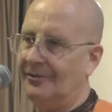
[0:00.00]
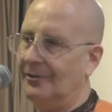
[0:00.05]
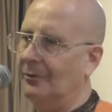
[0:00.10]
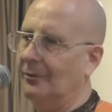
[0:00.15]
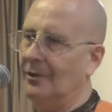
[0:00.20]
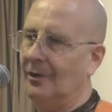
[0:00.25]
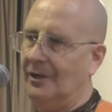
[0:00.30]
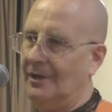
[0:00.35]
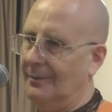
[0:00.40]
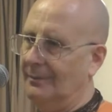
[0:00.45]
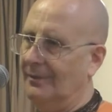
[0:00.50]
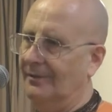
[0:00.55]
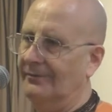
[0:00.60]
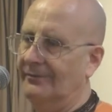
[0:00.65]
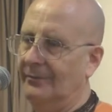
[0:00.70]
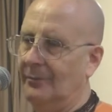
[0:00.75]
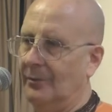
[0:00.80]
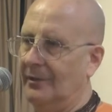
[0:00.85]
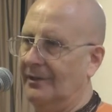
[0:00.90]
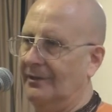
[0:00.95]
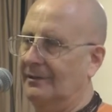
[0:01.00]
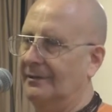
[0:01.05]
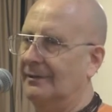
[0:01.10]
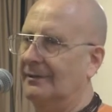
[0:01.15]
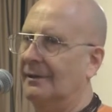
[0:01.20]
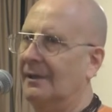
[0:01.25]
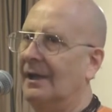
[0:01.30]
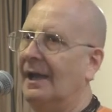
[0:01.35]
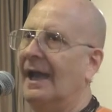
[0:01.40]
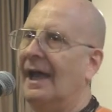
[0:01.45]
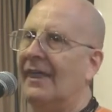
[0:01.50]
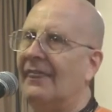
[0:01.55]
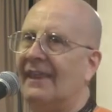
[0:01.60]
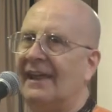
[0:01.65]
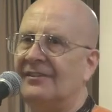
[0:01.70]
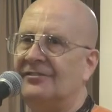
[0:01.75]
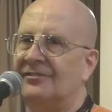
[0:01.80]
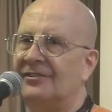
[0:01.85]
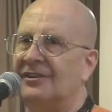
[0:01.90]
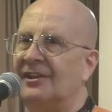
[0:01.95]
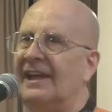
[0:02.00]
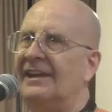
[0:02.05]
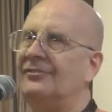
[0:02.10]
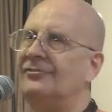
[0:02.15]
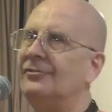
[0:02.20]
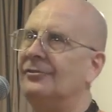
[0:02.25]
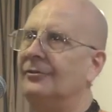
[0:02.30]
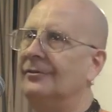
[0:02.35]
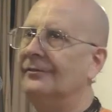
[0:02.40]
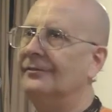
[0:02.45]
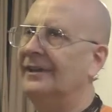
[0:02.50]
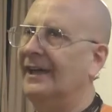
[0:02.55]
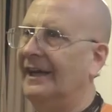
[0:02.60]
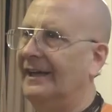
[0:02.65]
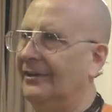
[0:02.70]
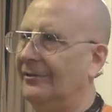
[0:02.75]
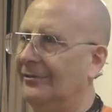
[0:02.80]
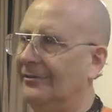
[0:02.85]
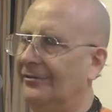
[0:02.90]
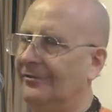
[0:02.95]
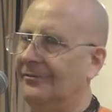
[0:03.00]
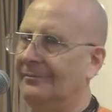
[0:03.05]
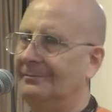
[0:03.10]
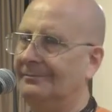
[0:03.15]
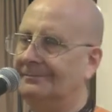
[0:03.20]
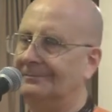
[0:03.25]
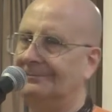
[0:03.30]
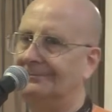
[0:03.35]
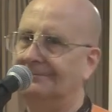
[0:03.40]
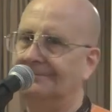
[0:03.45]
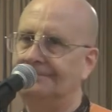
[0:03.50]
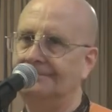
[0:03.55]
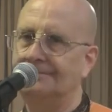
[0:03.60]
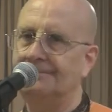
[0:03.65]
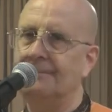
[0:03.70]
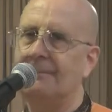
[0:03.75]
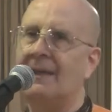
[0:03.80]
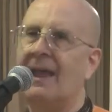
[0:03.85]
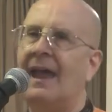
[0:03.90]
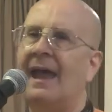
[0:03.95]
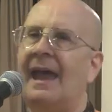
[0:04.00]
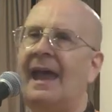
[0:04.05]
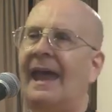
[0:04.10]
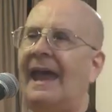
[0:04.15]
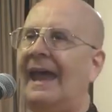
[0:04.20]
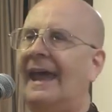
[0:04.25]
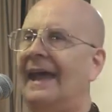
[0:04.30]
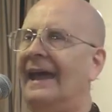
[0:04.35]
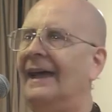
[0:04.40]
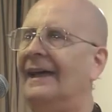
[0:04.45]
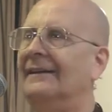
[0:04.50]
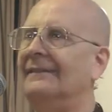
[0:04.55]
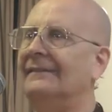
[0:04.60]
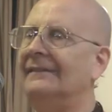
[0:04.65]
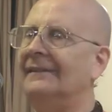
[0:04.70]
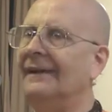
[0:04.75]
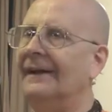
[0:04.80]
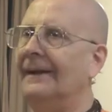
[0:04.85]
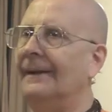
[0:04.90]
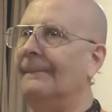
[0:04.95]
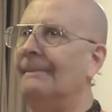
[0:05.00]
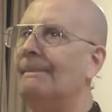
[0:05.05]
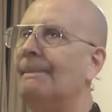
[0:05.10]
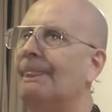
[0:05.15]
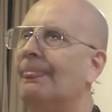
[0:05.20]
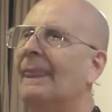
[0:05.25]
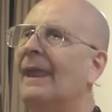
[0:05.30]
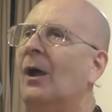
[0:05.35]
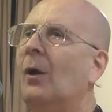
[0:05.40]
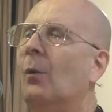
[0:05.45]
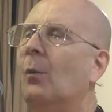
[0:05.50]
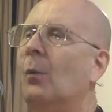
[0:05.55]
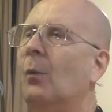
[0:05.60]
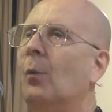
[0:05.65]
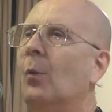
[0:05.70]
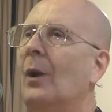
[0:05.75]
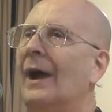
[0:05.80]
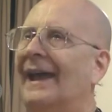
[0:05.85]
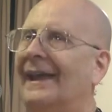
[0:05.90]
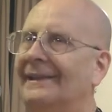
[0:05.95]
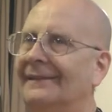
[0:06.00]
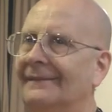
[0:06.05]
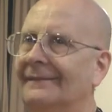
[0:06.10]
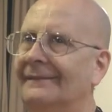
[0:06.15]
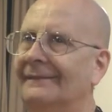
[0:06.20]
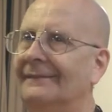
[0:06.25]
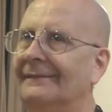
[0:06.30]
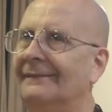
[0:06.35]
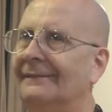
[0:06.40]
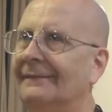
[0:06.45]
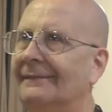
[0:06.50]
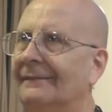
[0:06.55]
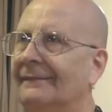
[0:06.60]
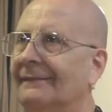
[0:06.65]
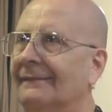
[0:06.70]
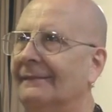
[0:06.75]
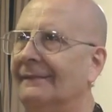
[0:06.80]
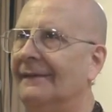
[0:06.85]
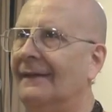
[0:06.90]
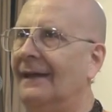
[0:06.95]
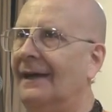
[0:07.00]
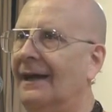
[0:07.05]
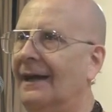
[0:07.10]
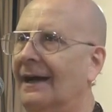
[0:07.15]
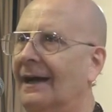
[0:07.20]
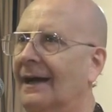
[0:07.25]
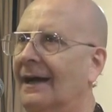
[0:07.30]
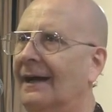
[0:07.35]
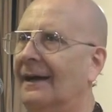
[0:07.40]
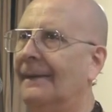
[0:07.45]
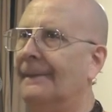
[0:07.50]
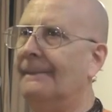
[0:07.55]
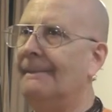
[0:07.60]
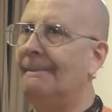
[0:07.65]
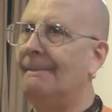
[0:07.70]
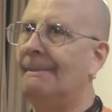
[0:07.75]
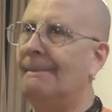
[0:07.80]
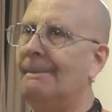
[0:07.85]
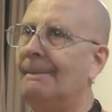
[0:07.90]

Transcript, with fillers: no karma for it. That's the nature of tigers. And when an